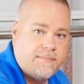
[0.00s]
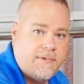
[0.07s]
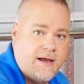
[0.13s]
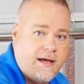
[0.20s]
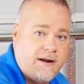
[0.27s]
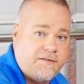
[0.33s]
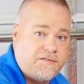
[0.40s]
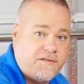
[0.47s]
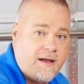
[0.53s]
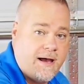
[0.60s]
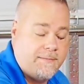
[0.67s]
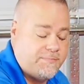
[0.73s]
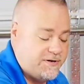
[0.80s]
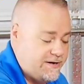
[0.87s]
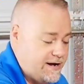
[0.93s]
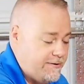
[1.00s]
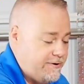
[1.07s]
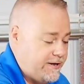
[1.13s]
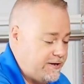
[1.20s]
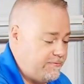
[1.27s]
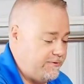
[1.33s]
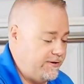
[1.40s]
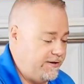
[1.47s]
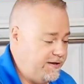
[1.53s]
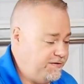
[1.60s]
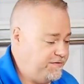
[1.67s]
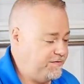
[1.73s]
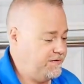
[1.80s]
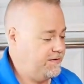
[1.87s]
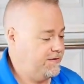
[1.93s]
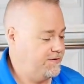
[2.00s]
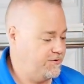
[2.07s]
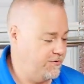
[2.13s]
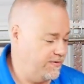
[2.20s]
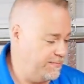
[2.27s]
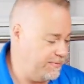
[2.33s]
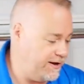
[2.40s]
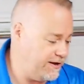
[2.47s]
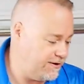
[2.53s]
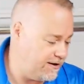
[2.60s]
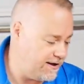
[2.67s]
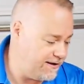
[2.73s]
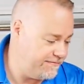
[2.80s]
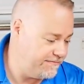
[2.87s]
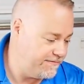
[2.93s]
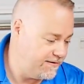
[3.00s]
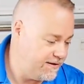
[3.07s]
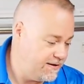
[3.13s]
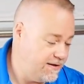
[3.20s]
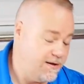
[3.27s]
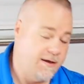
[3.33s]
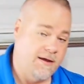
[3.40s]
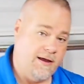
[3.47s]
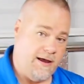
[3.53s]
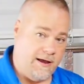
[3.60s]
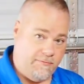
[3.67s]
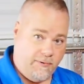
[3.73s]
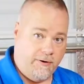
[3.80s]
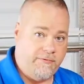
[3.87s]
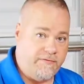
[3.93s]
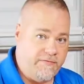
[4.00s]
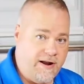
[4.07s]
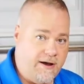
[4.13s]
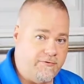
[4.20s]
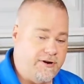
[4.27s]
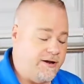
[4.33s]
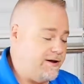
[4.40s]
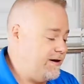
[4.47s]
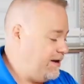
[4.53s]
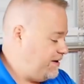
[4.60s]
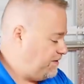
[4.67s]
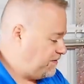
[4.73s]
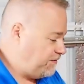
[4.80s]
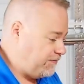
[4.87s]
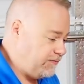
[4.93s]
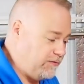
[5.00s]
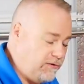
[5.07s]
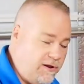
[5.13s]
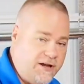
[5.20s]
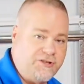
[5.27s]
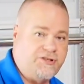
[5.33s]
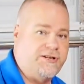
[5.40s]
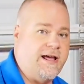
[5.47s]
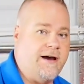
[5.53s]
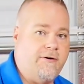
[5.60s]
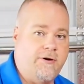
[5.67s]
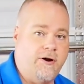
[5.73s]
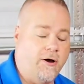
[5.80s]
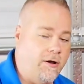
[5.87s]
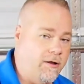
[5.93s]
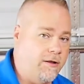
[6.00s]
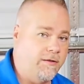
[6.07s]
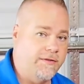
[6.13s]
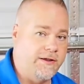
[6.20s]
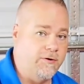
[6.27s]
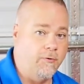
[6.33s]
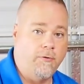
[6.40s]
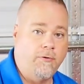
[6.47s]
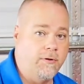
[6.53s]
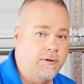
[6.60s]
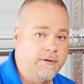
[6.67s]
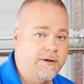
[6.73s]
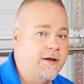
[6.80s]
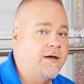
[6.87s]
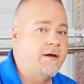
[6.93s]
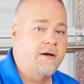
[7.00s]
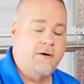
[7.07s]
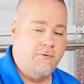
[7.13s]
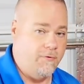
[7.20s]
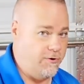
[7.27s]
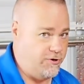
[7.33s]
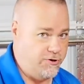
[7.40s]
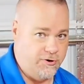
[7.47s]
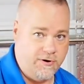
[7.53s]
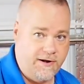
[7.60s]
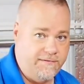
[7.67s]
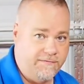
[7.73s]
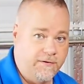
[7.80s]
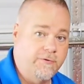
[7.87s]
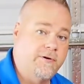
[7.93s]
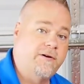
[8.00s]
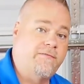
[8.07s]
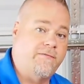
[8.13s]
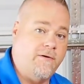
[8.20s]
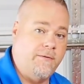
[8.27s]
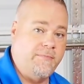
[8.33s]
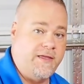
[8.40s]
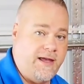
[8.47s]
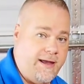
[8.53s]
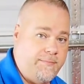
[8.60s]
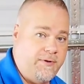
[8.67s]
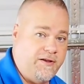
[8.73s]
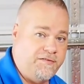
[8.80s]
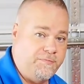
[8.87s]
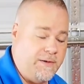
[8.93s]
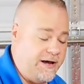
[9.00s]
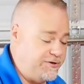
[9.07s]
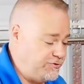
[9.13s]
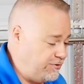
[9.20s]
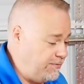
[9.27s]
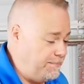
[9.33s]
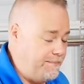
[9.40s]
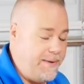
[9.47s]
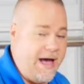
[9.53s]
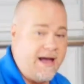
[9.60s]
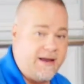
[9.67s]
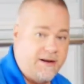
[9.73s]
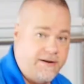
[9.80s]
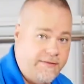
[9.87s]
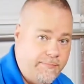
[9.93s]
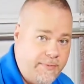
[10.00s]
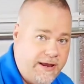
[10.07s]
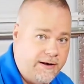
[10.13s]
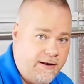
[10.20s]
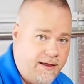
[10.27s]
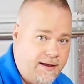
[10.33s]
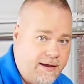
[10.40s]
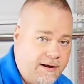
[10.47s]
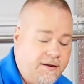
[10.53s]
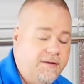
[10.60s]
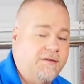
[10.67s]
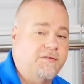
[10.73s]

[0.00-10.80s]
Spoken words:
And it stopped. Now we can release, turn the bike off, and what we've now done is flushed out all the old or dirty fluid from the ABS module back into the main line.